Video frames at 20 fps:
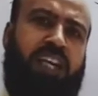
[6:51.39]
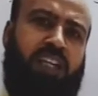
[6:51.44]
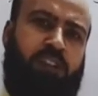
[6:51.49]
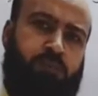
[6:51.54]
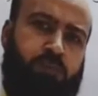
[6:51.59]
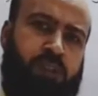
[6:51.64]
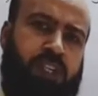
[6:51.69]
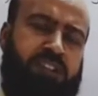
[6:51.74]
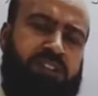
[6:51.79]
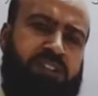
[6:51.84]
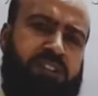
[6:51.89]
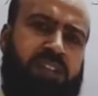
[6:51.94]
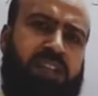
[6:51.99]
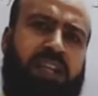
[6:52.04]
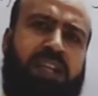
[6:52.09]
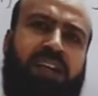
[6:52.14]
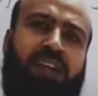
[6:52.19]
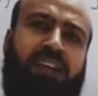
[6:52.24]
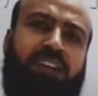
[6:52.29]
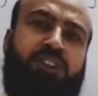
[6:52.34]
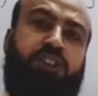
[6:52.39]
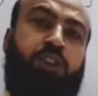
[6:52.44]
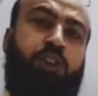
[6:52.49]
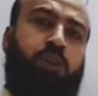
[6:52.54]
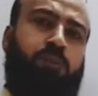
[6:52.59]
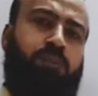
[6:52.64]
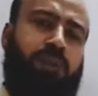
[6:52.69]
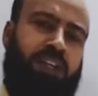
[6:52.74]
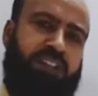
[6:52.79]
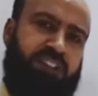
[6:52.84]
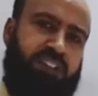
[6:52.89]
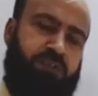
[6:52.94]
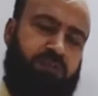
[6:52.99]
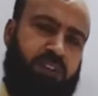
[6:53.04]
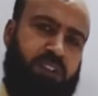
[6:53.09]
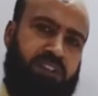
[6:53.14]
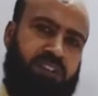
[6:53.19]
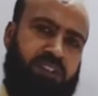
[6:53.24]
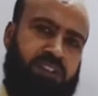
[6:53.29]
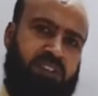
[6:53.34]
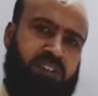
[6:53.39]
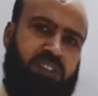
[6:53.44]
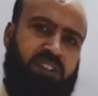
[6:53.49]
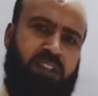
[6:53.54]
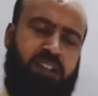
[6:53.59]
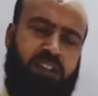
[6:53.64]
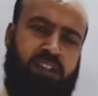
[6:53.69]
exponential and trigonometric functions